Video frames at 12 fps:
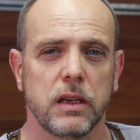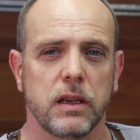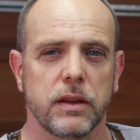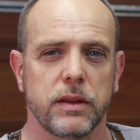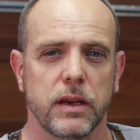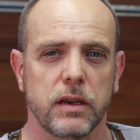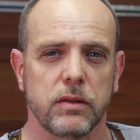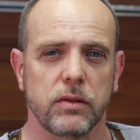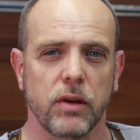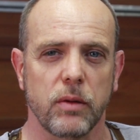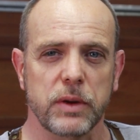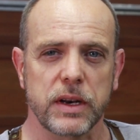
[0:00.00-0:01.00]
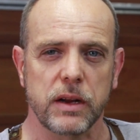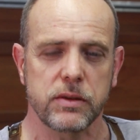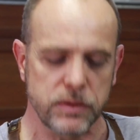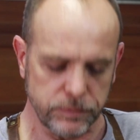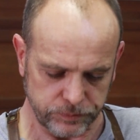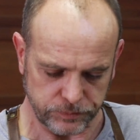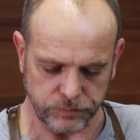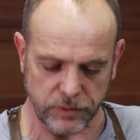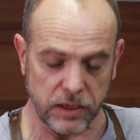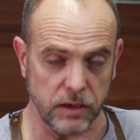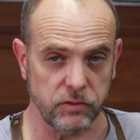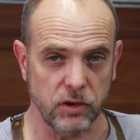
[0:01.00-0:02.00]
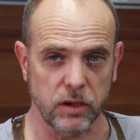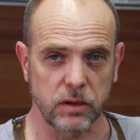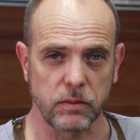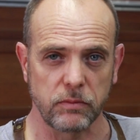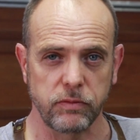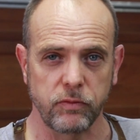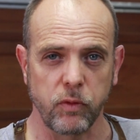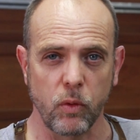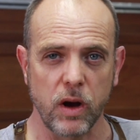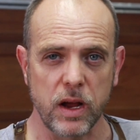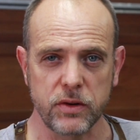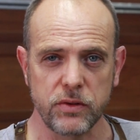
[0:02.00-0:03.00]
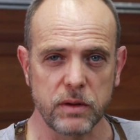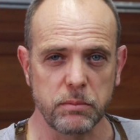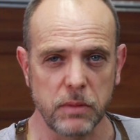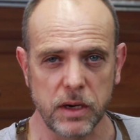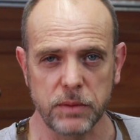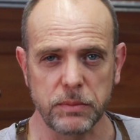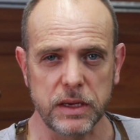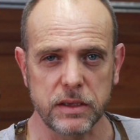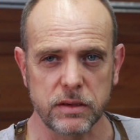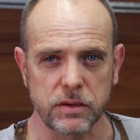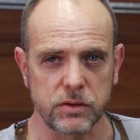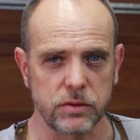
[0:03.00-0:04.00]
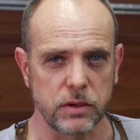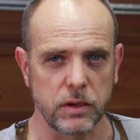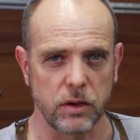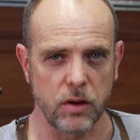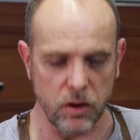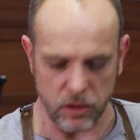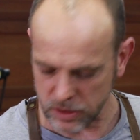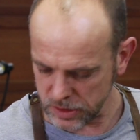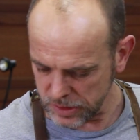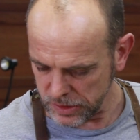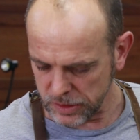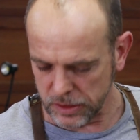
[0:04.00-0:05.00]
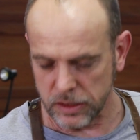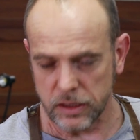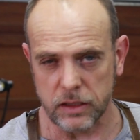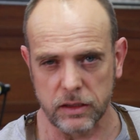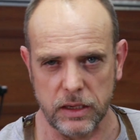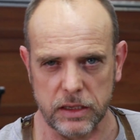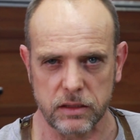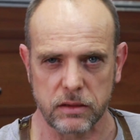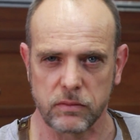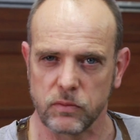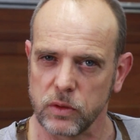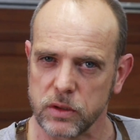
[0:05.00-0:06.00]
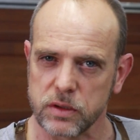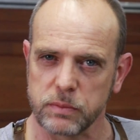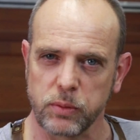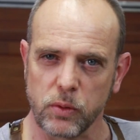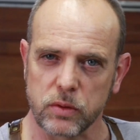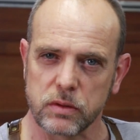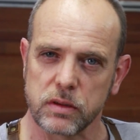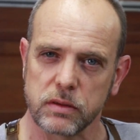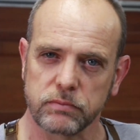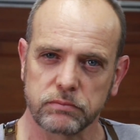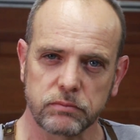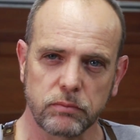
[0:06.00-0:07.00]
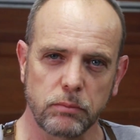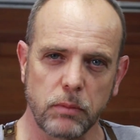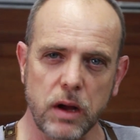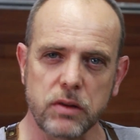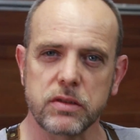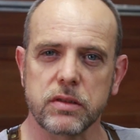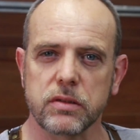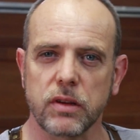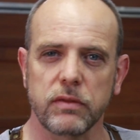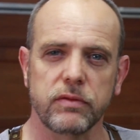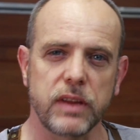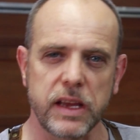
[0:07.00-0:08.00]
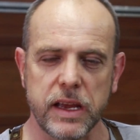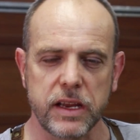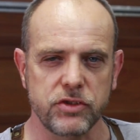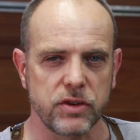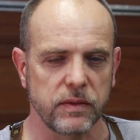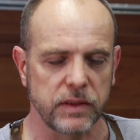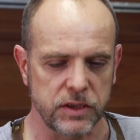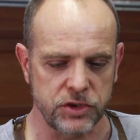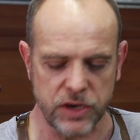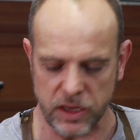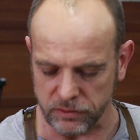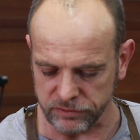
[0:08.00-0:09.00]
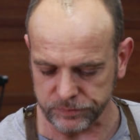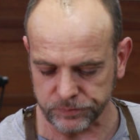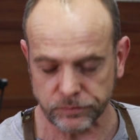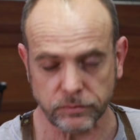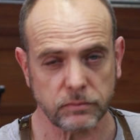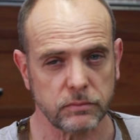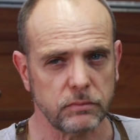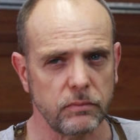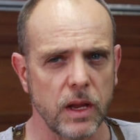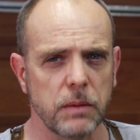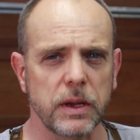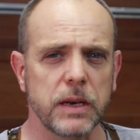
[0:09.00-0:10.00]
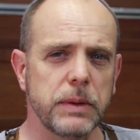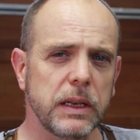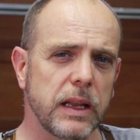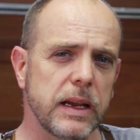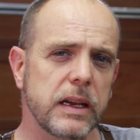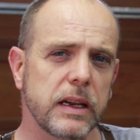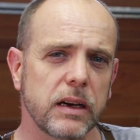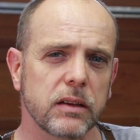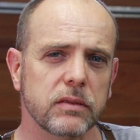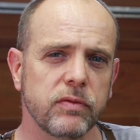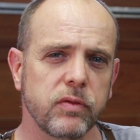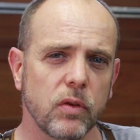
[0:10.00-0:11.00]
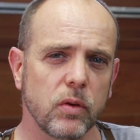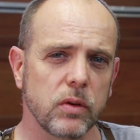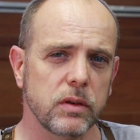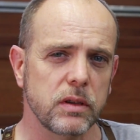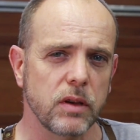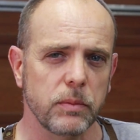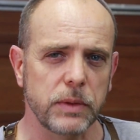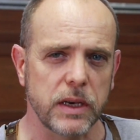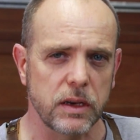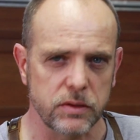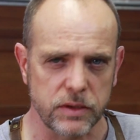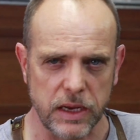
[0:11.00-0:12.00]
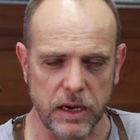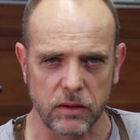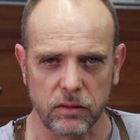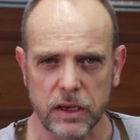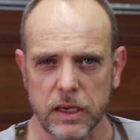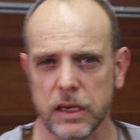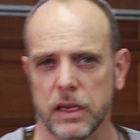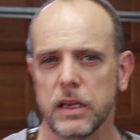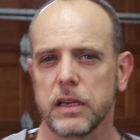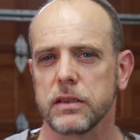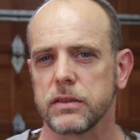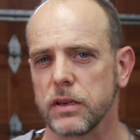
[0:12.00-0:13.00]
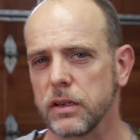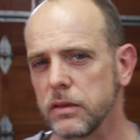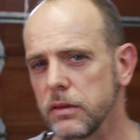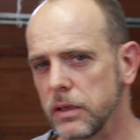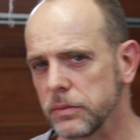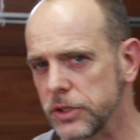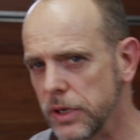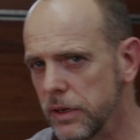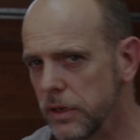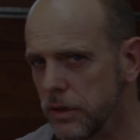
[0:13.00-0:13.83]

thick dominoes, and I've got them 400 millimeters long, and that will support most of the edge on the shelf. I'm going to be laying out for the dominoes now. So I'm showing